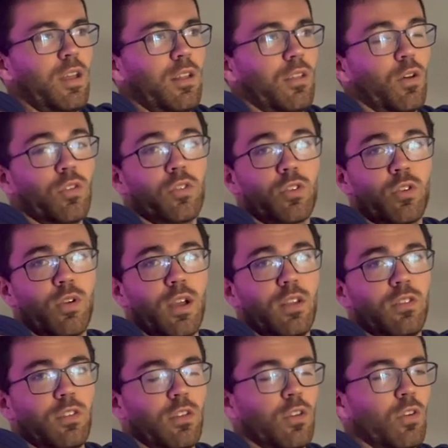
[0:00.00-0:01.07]
Those are
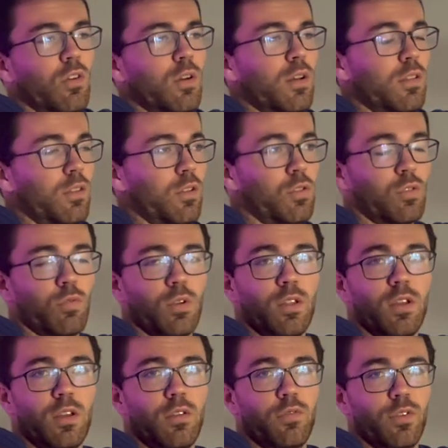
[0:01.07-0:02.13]
great too. Those are
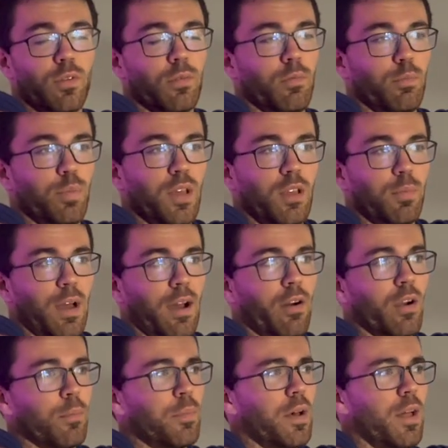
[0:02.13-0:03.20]
really good for peak
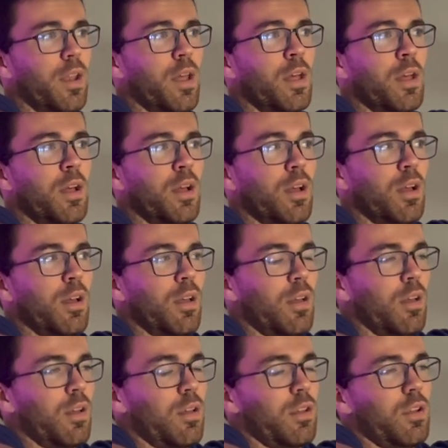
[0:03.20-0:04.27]
power, but
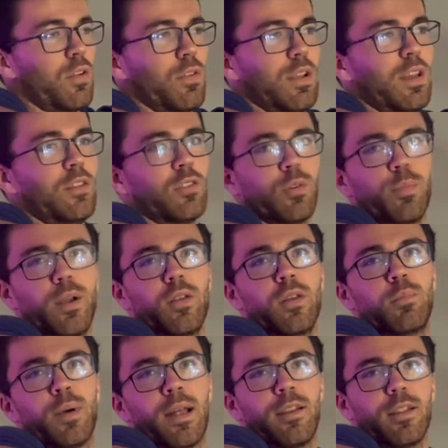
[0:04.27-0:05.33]
your knees are barely
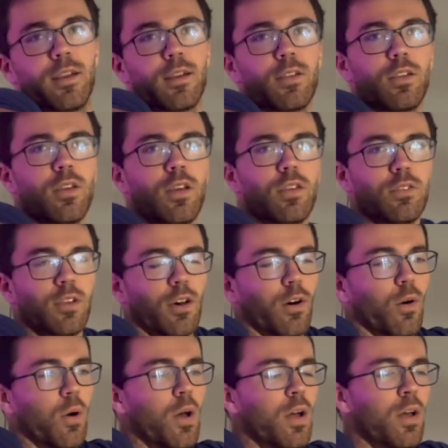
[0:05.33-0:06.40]
bending.
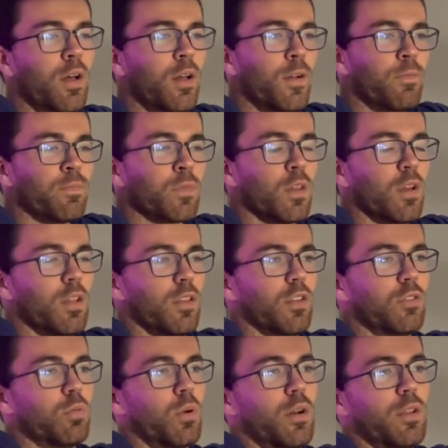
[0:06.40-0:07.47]
So
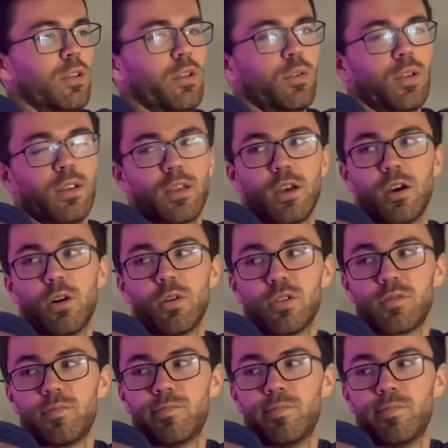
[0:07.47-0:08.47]
this one, you can go,